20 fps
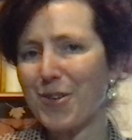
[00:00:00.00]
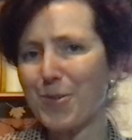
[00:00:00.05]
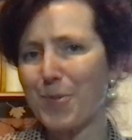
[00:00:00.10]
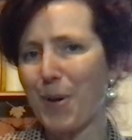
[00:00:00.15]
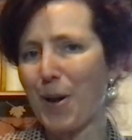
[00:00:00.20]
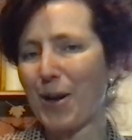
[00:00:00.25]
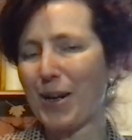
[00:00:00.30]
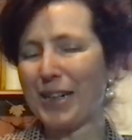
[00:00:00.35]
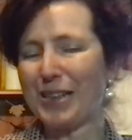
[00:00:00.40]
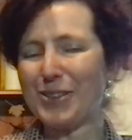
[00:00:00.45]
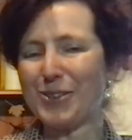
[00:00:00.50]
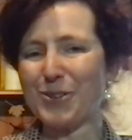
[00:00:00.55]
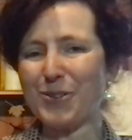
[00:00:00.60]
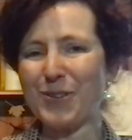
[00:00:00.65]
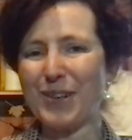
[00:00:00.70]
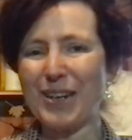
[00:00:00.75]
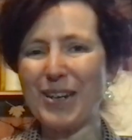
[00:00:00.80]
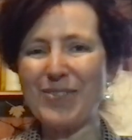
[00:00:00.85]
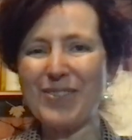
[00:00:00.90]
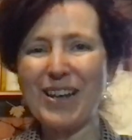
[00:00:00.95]
Sparkly
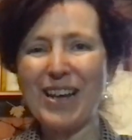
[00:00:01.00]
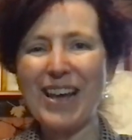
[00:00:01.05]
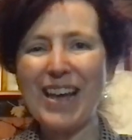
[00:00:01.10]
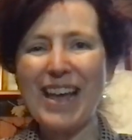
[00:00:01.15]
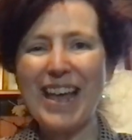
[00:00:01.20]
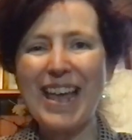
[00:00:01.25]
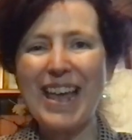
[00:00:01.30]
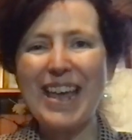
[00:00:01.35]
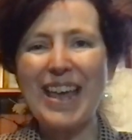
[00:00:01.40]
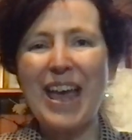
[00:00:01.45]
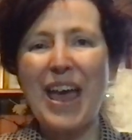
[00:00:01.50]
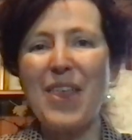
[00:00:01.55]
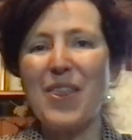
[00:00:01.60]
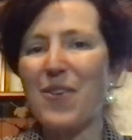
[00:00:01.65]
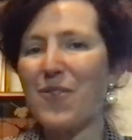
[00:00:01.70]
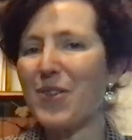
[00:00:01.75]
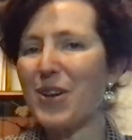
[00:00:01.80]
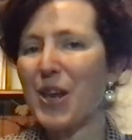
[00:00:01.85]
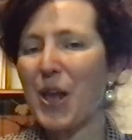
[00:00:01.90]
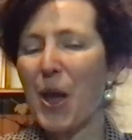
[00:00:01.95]
jewelry lover.
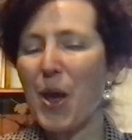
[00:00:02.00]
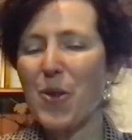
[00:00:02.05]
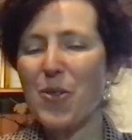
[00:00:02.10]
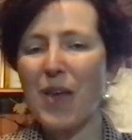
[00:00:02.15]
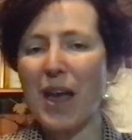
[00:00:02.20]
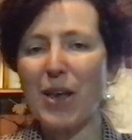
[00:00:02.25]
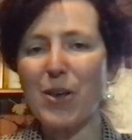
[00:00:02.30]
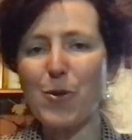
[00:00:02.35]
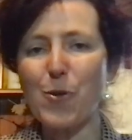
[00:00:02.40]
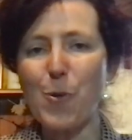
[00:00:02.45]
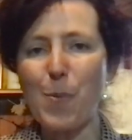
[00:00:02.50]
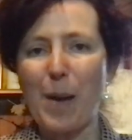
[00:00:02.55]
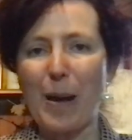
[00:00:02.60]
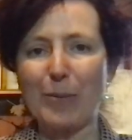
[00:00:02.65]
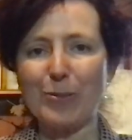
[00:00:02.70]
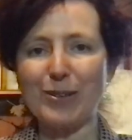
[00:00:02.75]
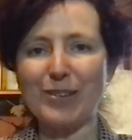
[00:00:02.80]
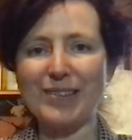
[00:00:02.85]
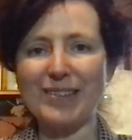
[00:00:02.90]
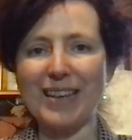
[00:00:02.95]
The video that you're
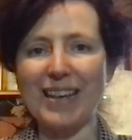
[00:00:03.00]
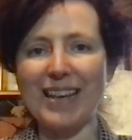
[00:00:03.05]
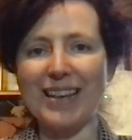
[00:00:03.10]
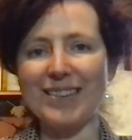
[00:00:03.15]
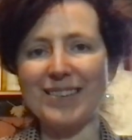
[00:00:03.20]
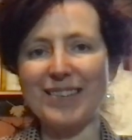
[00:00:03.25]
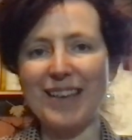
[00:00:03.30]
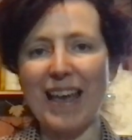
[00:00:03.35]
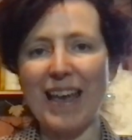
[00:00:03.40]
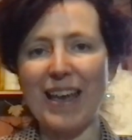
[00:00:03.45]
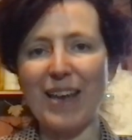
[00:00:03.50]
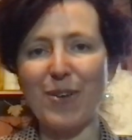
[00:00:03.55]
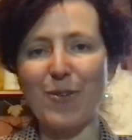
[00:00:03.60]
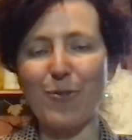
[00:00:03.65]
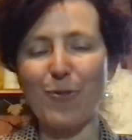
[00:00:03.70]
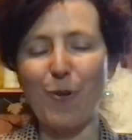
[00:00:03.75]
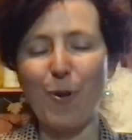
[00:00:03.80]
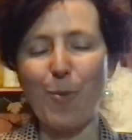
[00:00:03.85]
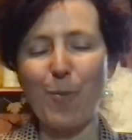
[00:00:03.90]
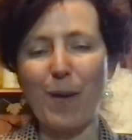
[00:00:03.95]
about to see is
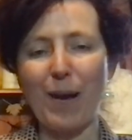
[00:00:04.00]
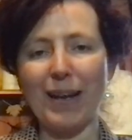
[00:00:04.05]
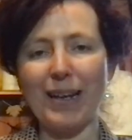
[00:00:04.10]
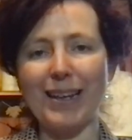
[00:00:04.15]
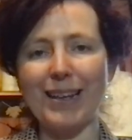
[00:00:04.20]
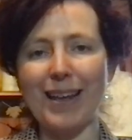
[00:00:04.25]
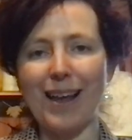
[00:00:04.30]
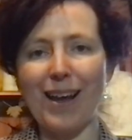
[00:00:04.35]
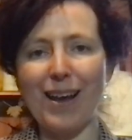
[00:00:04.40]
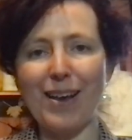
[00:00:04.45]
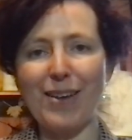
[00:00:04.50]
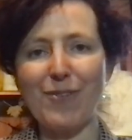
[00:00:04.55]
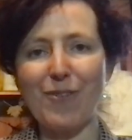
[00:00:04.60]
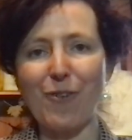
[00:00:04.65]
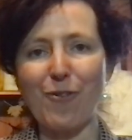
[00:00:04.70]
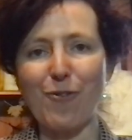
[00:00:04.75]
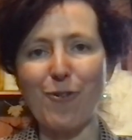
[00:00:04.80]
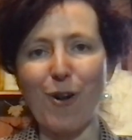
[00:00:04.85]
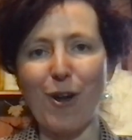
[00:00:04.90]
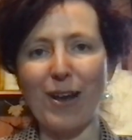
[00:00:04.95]
taken from my
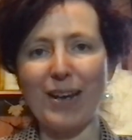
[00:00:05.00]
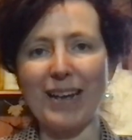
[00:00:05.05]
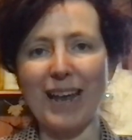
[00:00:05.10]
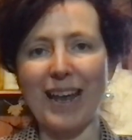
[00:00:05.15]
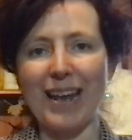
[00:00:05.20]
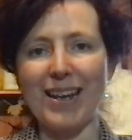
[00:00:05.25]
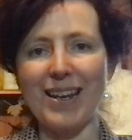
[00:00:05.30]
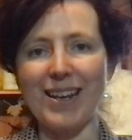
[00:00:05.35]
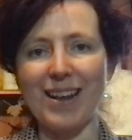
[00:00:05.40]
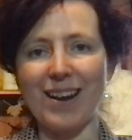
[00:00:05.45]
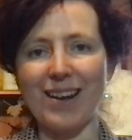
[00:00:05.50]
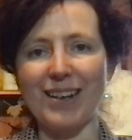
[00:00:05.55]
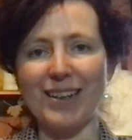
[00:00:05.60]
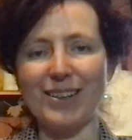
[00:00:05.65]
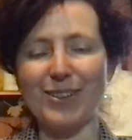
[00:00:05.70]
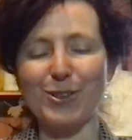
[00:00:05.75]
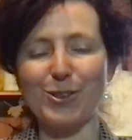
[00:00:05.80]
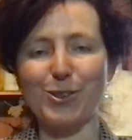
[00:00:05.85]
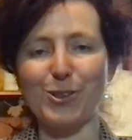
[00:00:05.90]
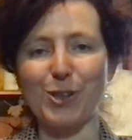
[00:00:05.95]
live Friday
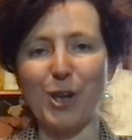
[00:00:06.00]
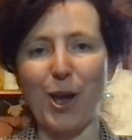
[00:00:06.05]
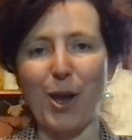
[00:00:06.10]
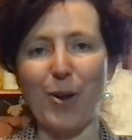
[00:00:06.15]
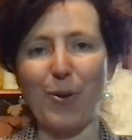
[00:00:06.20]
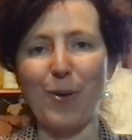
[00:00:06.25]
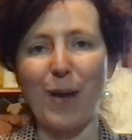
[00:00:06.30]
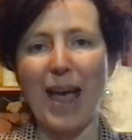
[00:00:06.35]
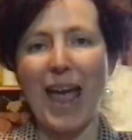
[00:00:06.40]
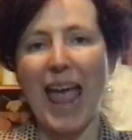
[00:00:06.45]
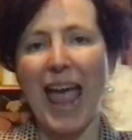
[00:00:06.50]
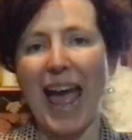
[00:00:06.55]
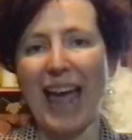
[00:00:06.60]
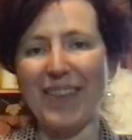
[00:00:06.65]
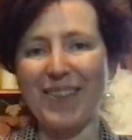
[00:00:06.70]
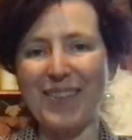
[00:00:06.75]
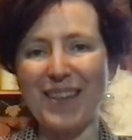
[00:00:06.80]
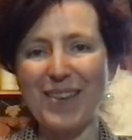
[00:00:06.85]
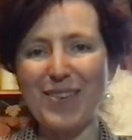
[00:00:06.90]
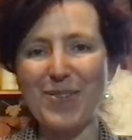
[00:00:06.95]
night show,
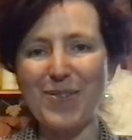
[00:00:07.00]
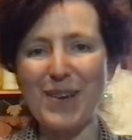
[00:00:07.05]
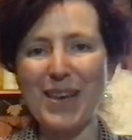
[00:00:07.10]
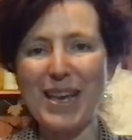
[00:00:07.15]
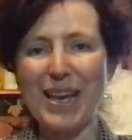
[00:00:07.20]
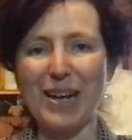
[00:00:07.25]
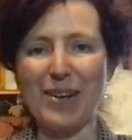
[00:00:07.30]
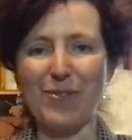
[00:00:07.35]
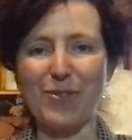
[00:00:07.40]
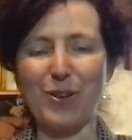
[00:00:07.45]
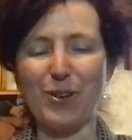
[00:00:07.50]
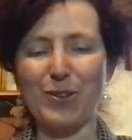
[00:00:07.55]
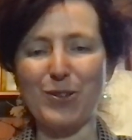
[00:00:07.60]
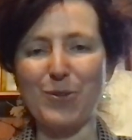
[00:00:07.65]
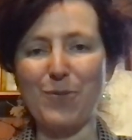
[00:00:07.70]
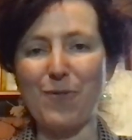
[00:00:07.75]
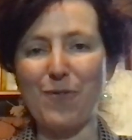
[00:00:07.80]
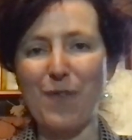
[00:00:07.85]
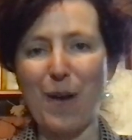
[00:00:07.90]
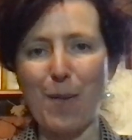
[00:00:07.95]
and this week I've got
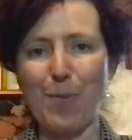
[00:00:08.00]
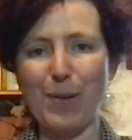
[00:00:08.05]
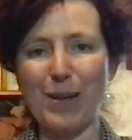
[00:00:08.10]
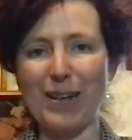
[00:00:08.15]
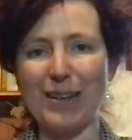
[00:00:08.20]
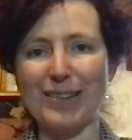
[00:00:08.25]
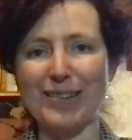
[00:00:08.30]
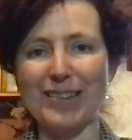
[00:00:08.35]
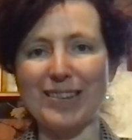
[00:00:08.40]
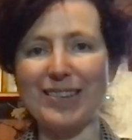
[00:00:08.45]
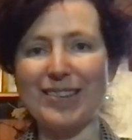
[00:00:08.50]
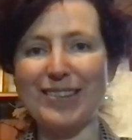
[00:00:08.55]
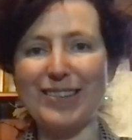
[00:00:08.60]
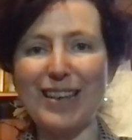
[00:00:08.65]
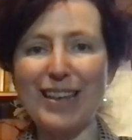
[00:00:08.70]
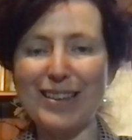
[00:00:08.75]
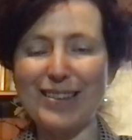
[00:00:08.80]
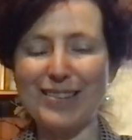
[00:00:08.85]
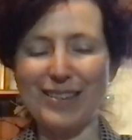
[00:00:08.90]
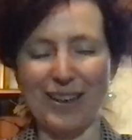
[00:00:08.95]
some fabulous
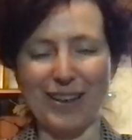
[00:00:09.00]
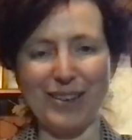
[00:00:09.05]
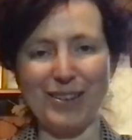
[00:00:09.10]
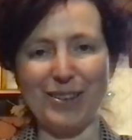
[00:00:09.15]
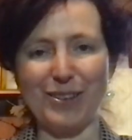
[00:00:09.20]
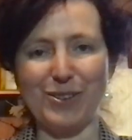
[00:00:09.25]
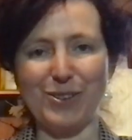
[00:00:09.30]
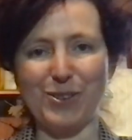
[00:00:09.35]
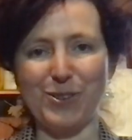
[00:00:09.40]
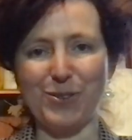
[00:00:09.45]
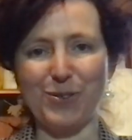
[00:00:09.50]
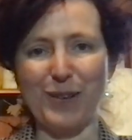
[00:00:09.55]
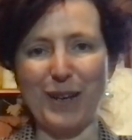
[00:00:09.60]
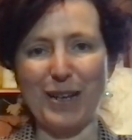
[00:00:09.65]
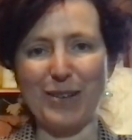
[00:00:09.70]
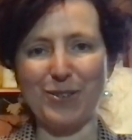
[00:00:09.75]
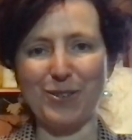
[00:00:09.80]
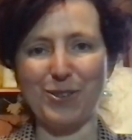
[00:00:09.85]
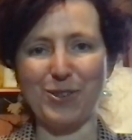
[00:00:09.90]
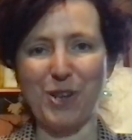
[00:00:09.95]
seaside
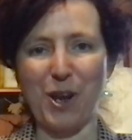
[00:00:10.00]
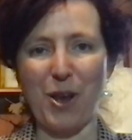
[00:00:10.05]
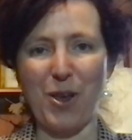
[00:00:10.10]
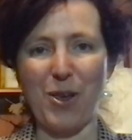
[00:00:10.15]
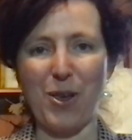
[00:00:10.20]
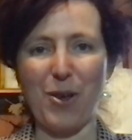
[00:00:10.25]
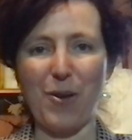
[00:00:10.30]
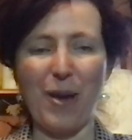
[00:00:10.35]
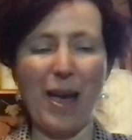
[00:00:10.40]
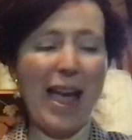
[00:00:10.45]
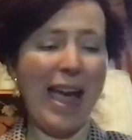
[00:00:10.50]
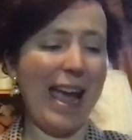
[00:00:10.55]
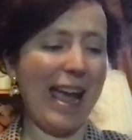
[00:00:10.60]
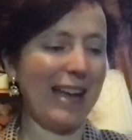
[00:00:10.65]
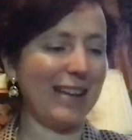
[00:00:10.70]
jewelry to show you.